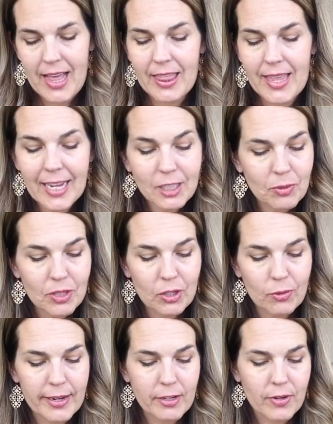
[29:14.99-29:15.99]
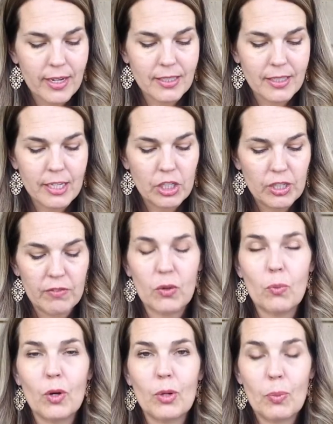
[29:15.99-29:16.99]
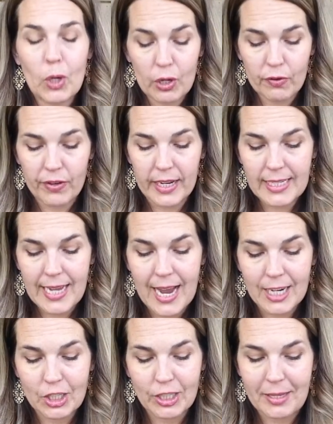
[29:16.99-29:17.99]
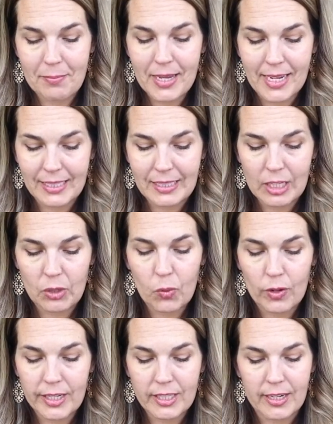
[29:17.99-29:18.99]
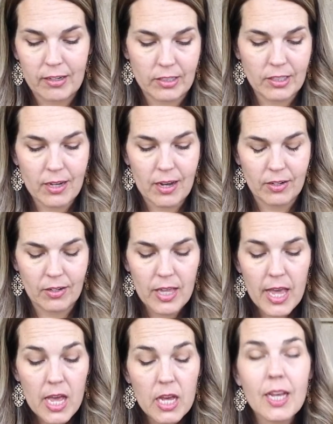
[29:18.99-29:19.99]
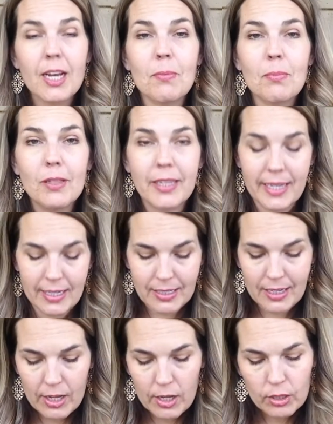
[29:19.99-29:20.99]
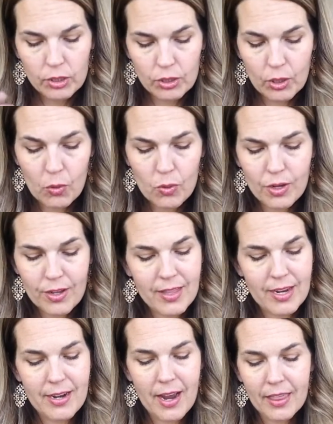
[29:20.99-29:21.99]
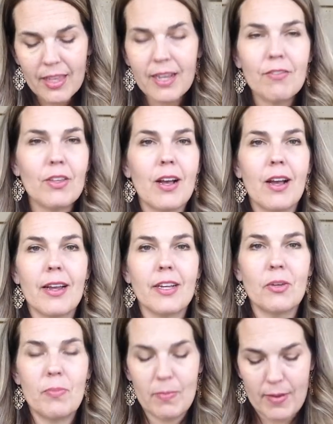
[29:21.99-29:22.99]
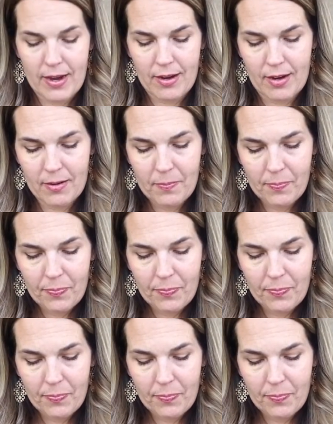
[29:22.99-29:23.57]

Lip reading: That's what the Greek translation of the word perfect actually means, according to Aristotle: complete, so good that nothing of the kind could be better,